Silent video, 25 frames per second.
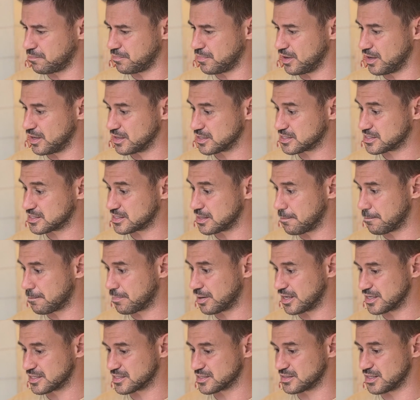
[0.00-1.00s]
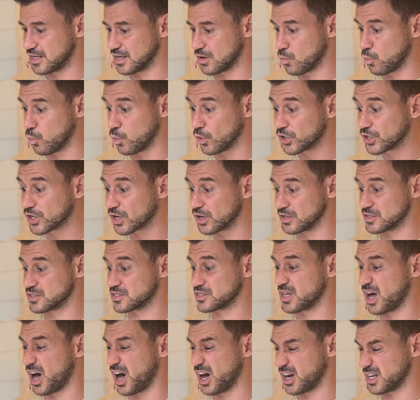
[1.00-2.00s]
simplistic woodcut
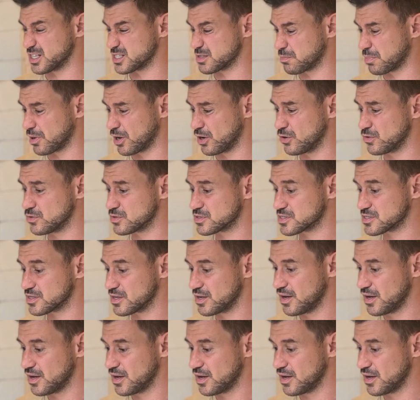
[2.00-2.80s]
style, I suppose.